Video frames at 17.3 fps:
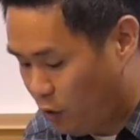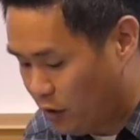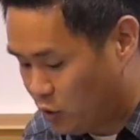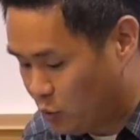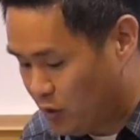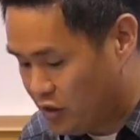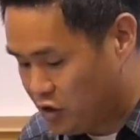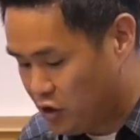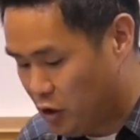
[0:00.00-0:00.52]
is
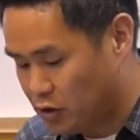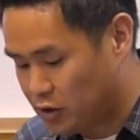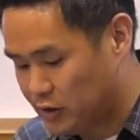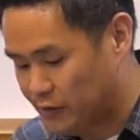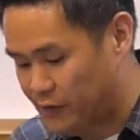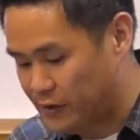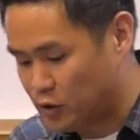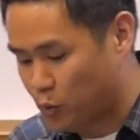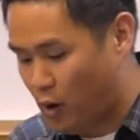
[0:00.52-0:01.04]
with Joseph
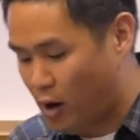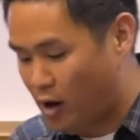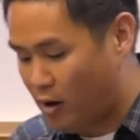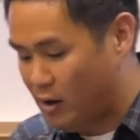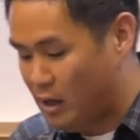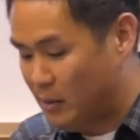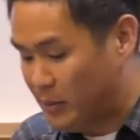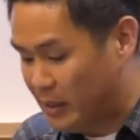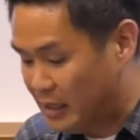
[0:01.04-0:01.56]
as well,
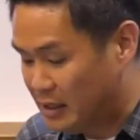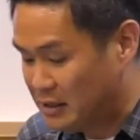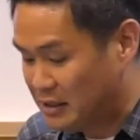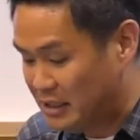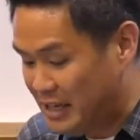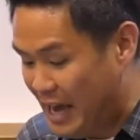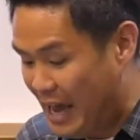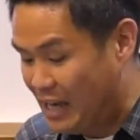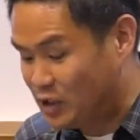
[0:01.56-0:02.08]
because
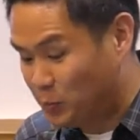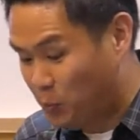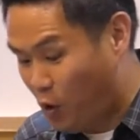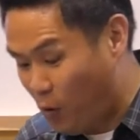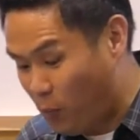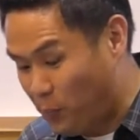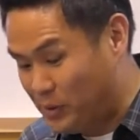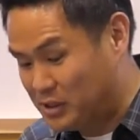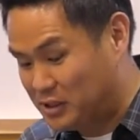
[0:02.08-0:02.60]
he has
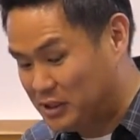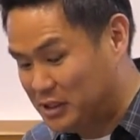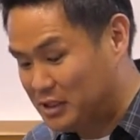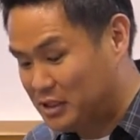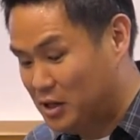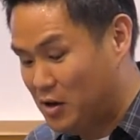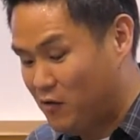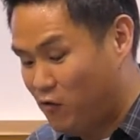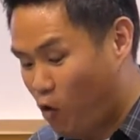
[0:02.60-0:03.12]
purposes
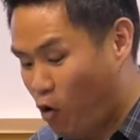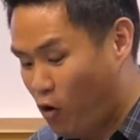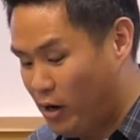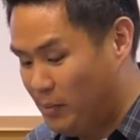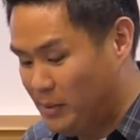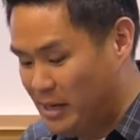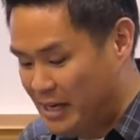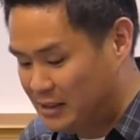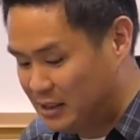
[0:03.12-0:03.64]
for him.
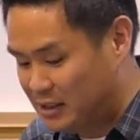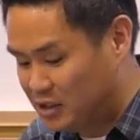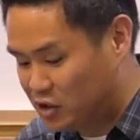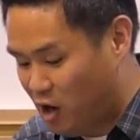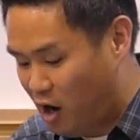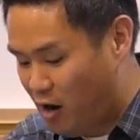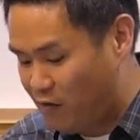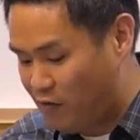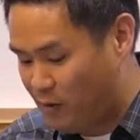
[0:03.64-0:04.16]
He has the
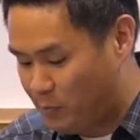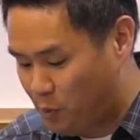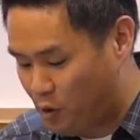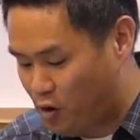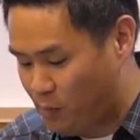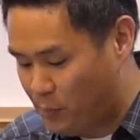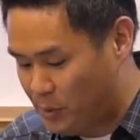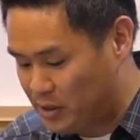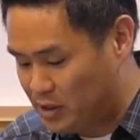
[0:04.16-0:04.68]
sovereign
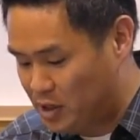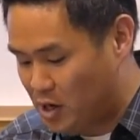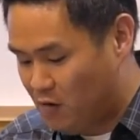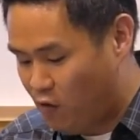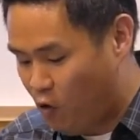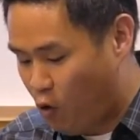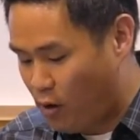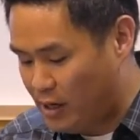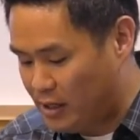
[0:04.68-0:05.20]
purpose
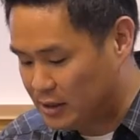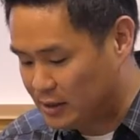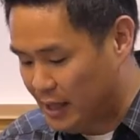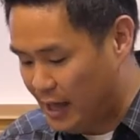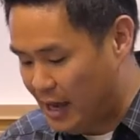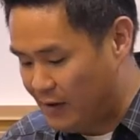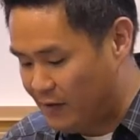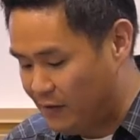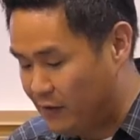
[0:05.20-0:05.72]
for his
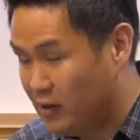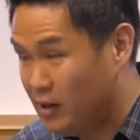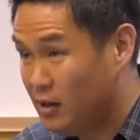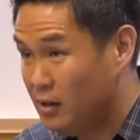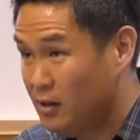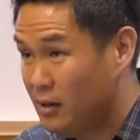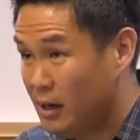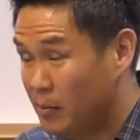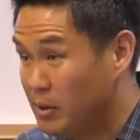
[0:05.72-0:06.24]
life,
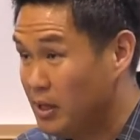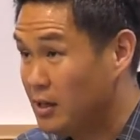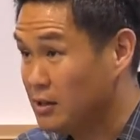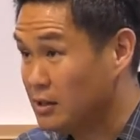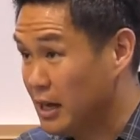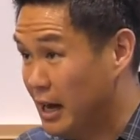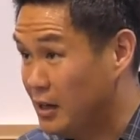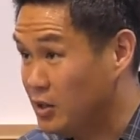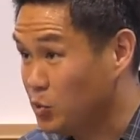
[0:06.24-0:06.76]
and because
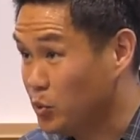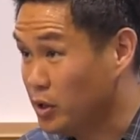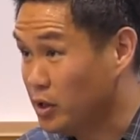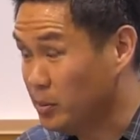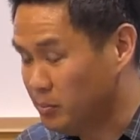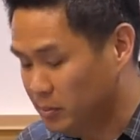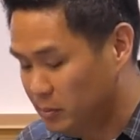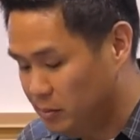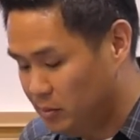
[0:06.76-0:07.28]
God is with him.
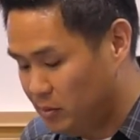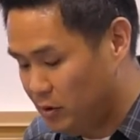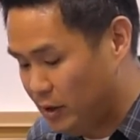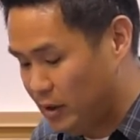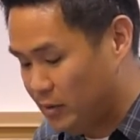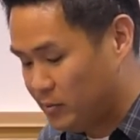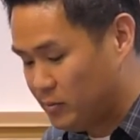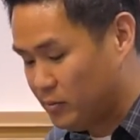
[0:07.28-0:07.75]
Right?